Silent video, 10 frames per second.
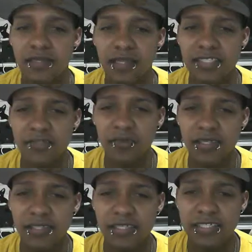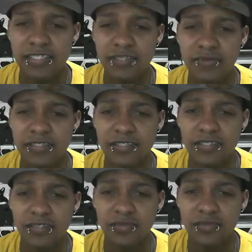that's one of the easiest ways to
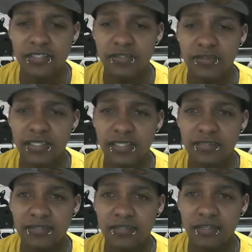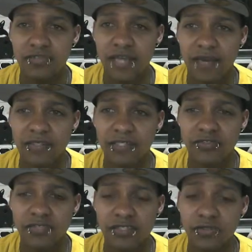do it, so you can drive in the
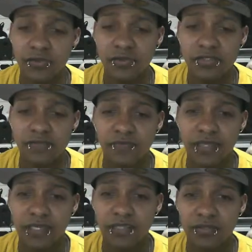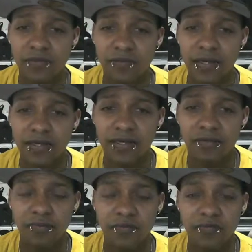country that you're going to for like a little
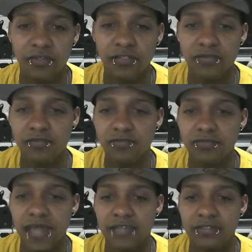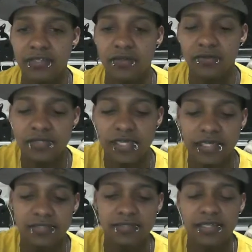while before you actually go
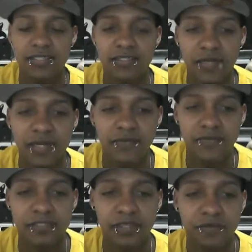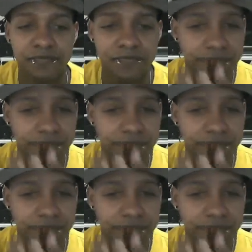take the test or whatever. So